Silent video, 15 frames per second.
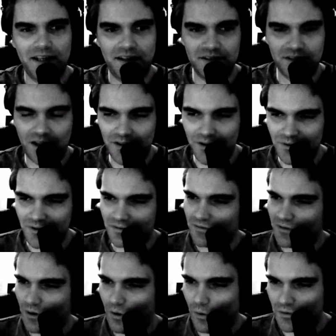because all those
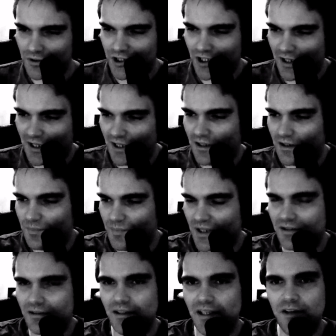old chunky
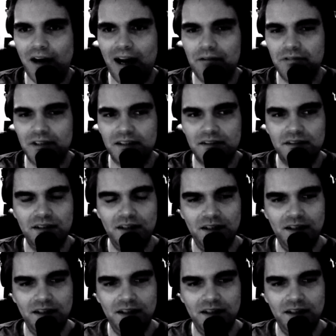pixely graphics